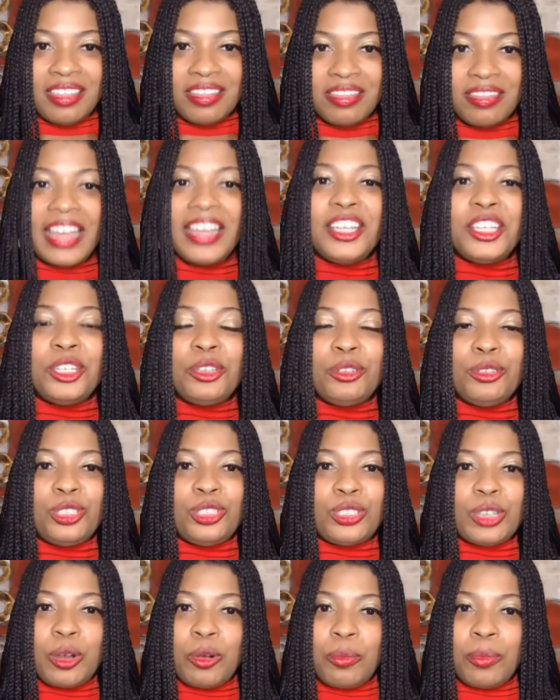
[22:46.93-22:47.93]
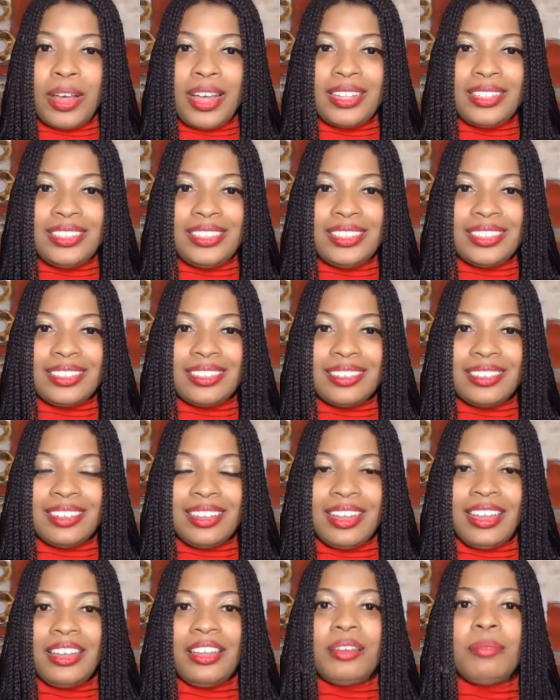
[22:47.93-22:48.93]
Thank you so much.
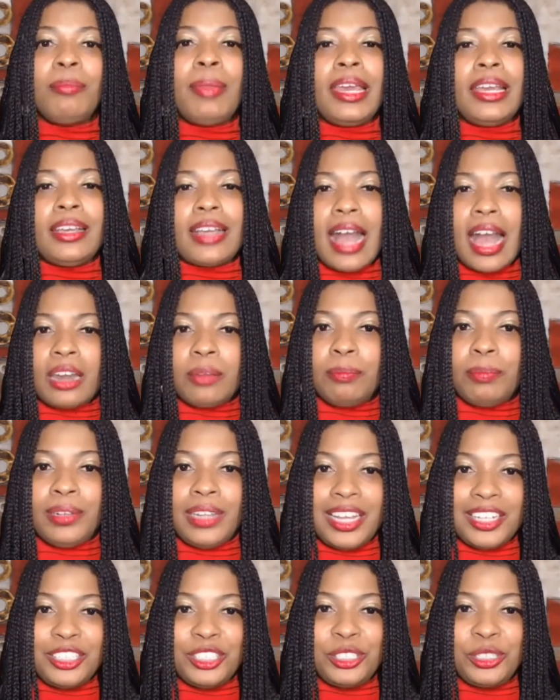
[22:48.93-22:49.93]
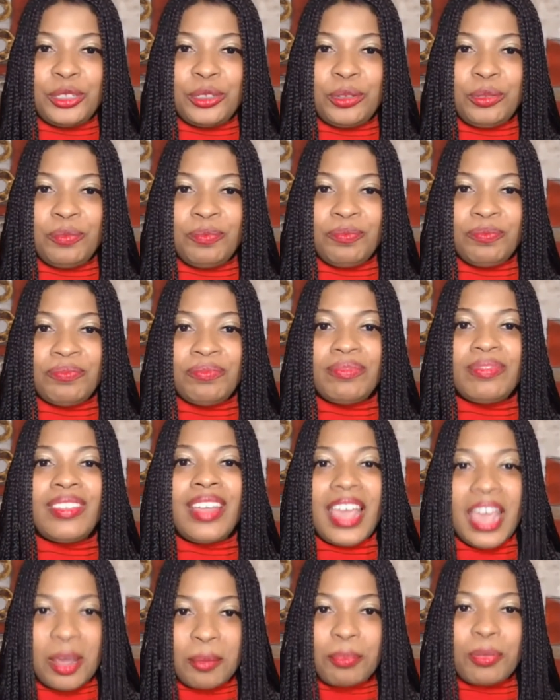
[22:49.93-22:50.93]
May God bless you
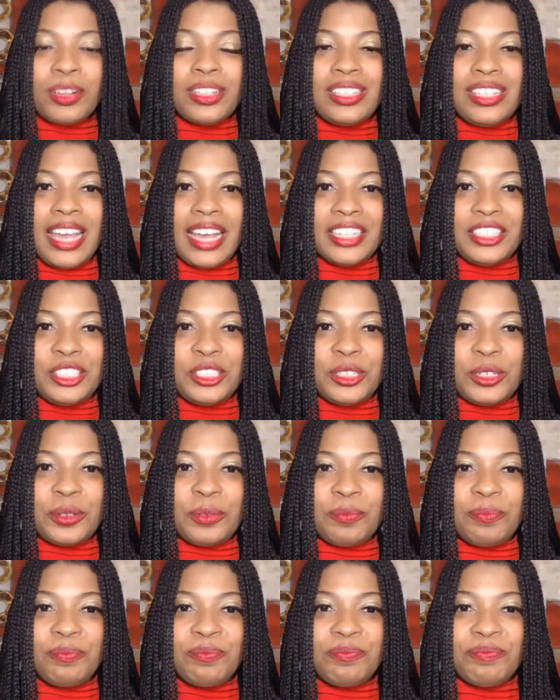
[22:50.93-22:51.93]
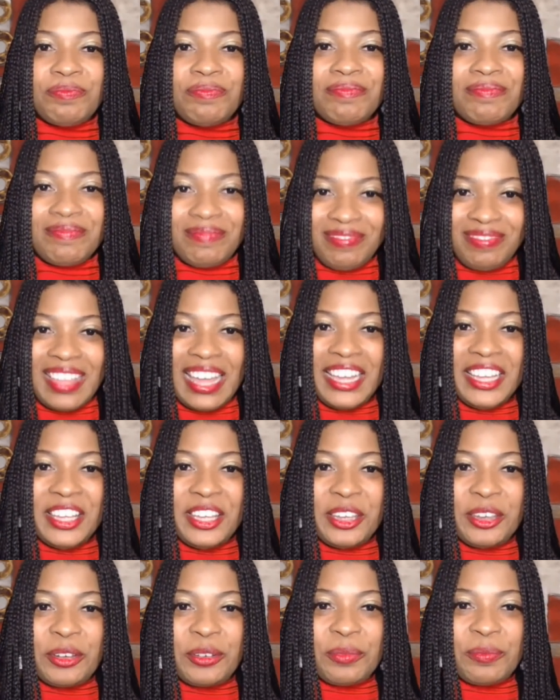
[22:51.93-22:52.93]
and protect you. Thank
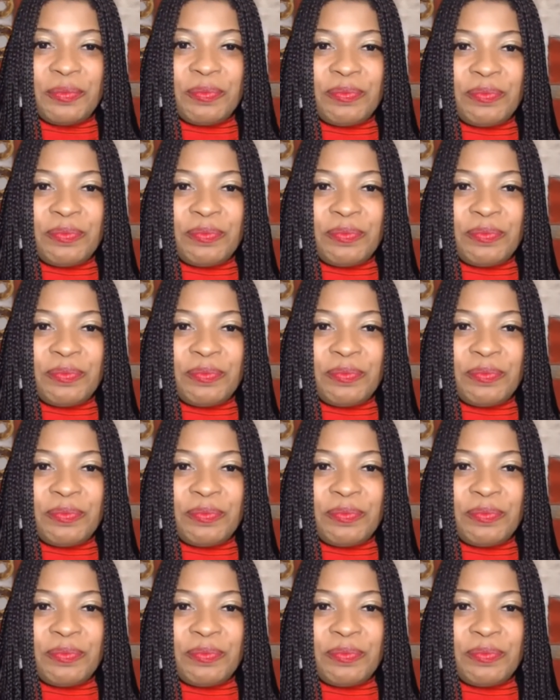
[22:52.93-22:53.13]
you.